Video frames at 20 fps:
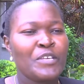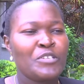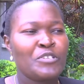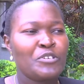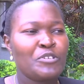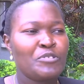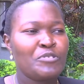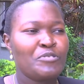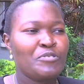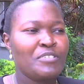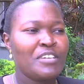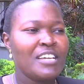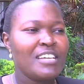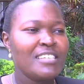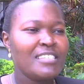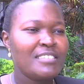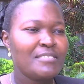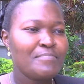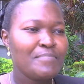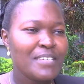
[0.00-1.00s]
So
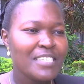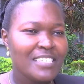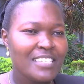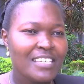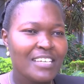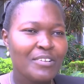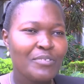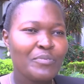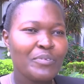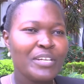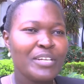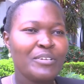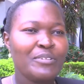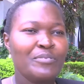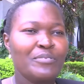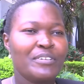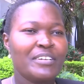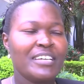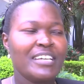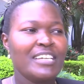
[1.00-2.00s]
today's meeting will
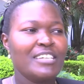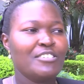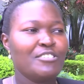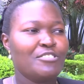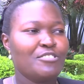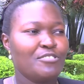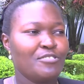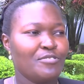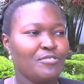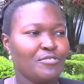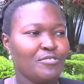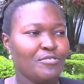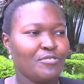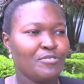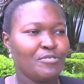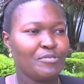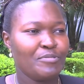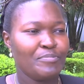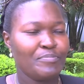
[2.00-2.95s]
look into